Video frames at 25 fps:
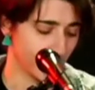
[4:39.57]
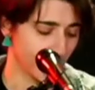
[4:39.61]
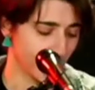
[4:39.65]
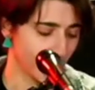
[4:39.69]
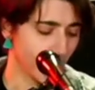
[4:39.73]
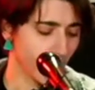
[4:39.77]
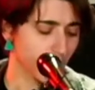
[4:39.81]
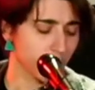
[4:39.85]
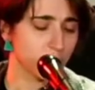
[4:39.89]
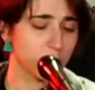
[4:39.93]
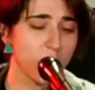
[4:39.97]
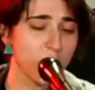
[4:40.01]

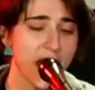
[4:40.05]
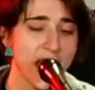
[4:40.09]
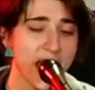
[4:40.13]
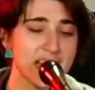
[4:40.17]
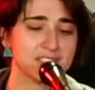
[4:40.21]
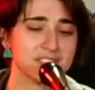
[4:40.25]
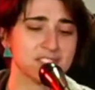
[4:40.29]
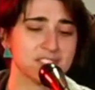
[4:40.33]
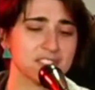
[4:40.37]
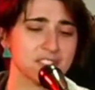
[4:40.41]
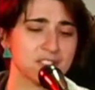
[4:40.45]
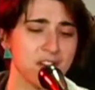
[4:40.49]

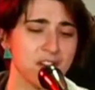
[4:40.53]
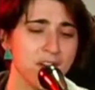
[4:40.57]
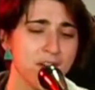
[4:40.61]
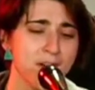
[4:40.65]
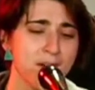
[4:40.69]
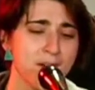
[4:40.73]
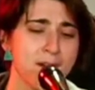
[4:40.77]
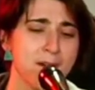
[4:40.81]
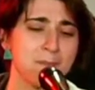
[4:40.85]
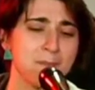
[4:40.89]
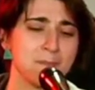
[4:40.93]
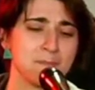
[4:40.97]

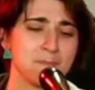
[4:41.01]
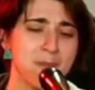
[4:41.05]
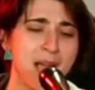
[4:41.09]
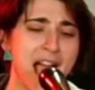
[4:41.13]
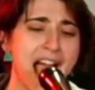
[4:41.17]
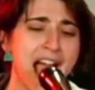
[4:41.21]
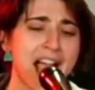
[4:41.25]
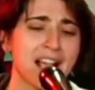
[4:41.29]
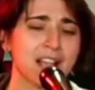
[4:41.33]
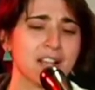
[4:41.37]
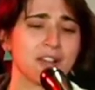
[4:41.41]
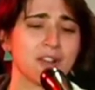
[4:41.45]
Racer
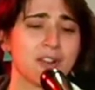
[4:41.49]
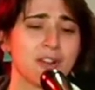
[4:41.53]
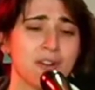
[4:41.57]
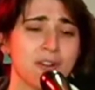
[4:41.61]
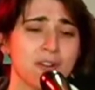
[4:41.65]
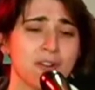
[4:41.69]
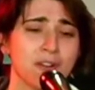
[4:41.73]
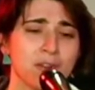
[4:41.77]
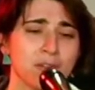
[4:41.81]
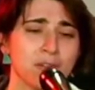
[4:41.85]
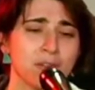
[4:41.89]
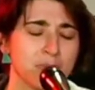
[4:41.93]
back
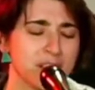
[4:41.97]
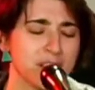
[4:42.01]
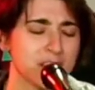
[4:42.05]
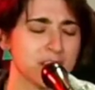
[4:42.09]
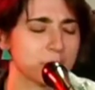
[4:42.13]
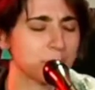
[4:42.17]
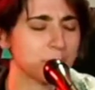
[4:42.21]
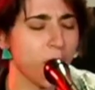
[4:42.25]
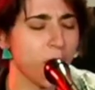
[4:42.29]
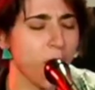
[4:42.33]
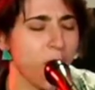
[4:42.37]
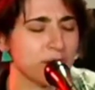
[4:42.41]
girl with
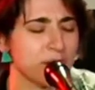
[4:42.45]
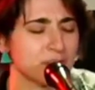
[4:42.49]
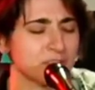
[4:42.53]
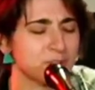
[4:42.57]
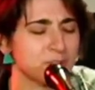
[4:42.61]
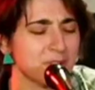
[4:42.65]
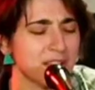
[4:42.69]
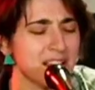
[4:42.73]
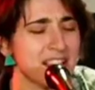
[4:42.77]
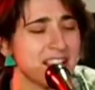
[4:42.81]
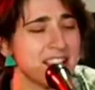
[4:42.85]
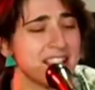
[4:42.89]

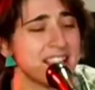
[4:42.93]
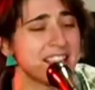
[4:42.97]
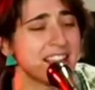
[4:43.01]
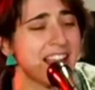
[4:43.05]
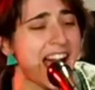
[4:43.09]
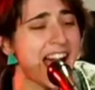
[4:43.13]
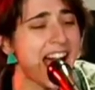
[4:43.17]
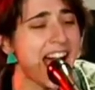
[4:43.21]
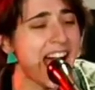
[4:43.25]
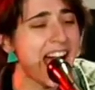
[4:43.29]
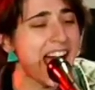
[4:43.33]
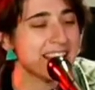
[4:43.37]
portrait
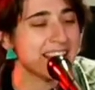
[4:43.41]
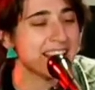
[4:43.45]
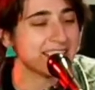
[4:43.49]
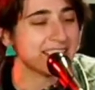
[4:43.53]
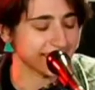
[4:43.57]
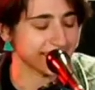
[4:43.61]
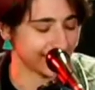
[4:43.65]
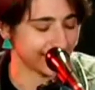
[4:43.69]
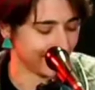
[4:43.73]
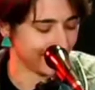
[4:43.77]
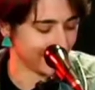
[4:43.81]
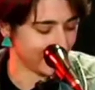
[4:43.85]
eyes.
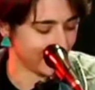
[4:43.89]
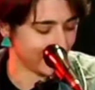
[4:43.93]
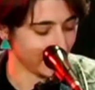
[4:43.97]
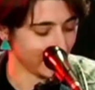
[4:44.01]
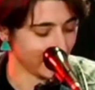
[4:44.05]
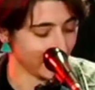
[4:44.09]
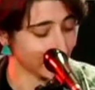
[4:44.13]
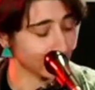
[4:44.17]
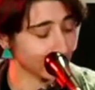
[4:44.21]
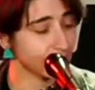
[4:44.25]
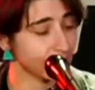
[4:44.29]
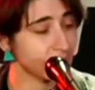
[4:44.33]

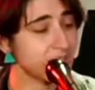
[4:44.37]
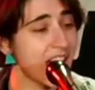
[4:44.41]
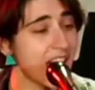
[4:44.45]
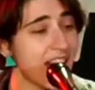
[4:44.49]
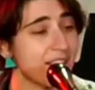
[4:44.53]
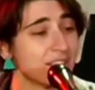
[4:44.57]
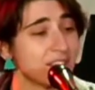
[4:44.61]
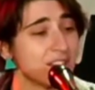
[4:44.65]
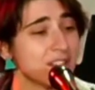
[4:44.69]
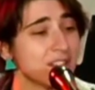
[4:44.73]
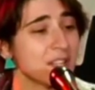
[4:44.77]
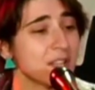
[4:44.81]

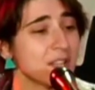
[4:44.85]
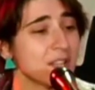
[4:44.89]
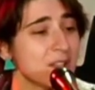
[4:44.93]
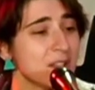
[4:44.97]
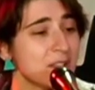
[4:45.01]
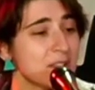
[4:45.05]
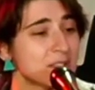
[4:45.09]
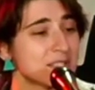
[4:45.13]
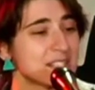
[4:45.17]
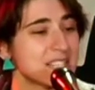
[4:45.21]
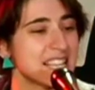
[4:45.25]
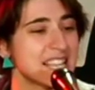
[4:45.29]
Never
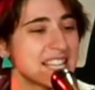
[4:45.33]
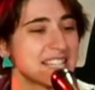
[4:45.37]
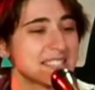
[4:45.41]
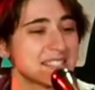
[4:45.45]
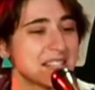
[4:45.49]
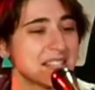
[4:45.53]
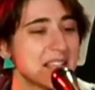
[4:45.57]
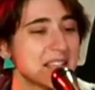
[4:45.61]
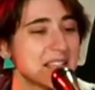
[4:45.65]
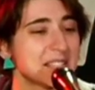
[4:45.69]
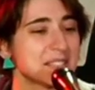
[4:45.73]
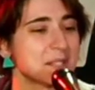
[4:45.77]
use this
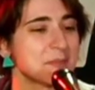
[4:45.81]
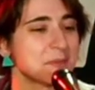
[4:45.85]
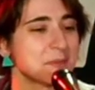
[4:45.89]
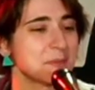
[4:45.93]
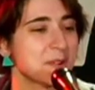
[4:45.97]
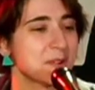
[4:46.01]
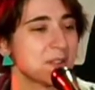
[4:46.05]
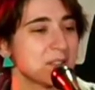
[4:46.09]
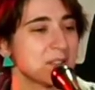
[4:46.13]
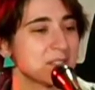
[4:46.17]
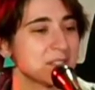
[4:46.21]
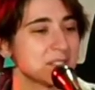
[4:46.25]
list of
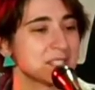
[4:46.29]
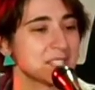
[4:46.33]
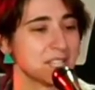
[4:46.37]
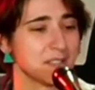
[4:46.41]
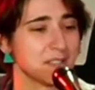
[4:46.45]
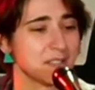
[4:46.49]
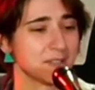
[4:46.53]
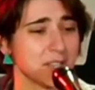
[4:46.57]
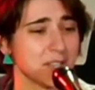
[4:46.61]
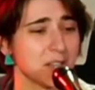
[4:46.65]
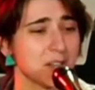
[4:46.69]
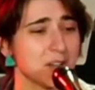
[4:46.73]
words if
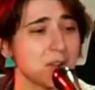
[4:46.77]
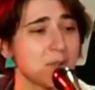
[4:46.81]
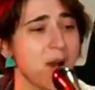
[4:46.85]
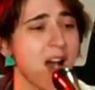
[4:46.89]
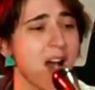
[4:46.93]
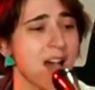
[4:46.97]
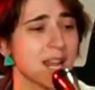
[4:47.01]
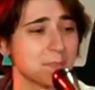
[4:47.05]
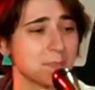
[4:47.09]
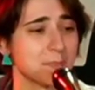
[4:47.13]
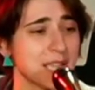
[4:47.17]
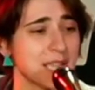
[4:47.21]
you want
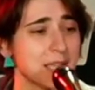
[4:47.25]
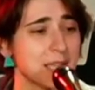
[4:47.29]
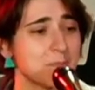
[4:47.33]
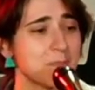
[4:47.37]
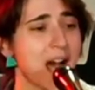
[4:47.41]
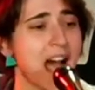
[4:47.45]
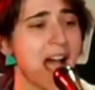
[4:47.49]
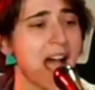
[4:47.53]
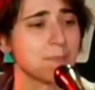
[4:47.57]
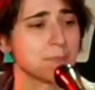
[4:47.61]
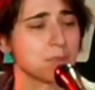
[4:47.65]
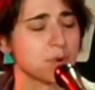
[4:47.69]
to be
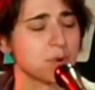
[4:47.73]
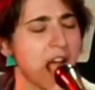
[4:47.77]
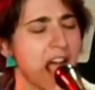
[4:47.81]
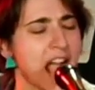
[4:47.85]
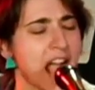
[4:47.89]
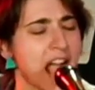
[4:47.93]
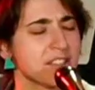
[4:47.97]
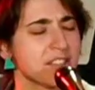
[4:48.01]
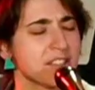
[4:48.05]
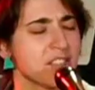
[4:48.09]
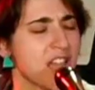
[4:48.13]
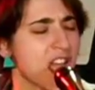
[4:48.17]
my bride.
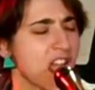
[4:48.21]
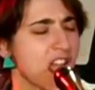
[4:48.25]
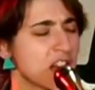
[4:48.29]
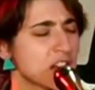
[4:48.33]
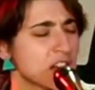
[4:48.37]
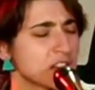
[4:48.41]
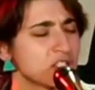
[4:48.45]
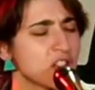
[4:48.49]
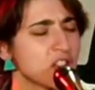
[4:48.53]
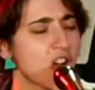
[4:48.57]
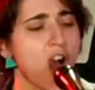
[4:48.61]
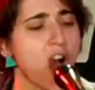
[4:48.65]
There's
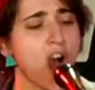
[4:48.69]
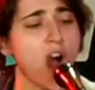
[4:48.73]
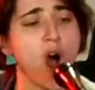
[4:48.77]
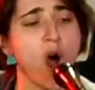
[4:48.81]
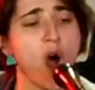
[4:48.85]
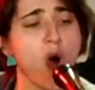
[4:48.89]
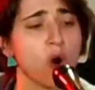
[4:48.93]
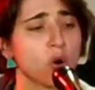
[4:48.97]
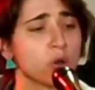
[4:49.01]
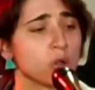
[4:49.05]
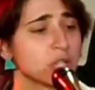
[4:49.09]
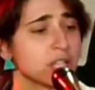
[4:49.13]
a
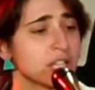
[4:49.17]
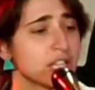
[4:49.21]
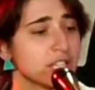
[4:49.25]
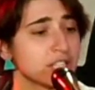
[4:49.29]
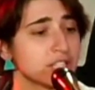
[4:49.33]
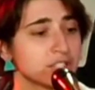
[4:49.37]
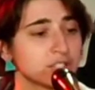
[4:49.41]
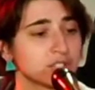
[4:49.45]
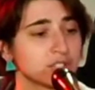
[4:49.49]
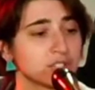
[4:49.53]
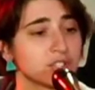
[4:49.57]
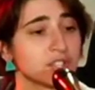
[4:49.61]
hole
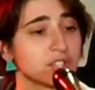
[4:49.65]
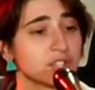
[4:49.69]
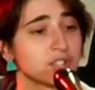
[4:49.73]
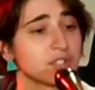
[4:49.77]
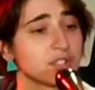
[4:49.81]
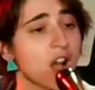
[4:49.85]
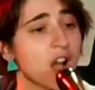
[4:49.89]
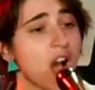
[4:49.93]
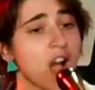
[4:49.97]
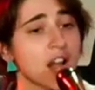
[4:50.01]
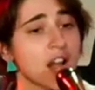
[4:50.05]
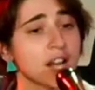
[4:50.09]
in your
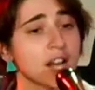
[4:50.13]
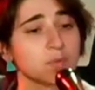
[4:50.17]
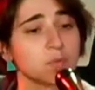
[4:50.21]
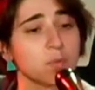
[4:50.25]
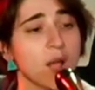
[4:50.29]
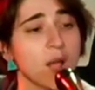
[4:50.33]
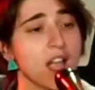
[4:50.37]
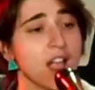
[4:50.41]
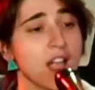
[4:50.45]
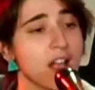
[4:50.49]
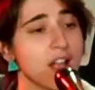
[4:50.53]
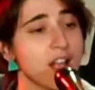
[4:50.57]
heart
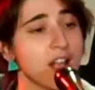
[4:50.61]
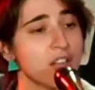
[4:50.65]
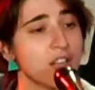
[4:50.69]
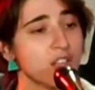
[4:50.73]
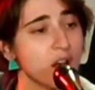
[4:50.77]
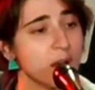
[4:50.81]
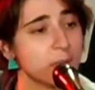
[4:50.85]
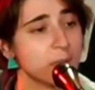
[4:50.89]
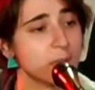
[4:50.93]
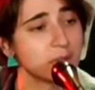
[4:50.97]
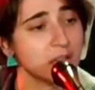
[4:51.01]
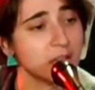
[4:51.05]
where
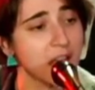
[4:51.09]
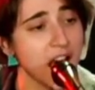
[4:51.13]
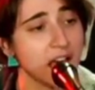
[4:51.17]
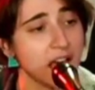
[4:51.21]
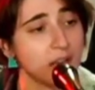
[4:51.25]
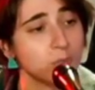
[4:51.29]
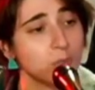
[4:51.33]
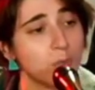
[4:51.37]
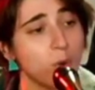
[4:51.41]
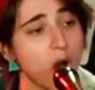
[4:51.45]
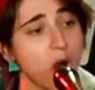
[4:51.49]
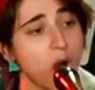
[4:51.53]
the blood
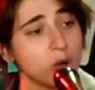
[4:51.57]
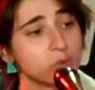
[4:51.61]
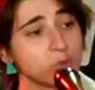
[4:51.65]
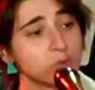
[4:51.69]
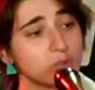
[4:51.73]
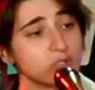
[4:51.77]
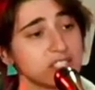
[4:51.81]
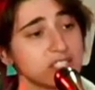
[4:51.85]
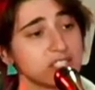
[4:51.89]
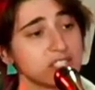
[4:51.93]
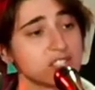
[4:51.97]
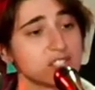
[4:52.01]
won't
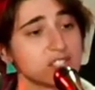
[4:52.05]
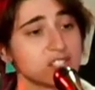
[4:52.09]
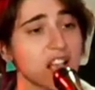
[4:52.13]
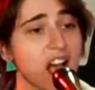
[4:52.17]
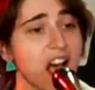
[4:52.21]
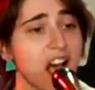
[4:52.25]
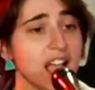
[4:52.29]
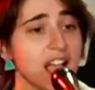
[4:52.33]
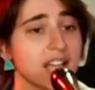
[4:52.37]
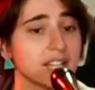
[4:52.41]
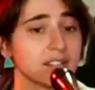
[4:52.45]
decide.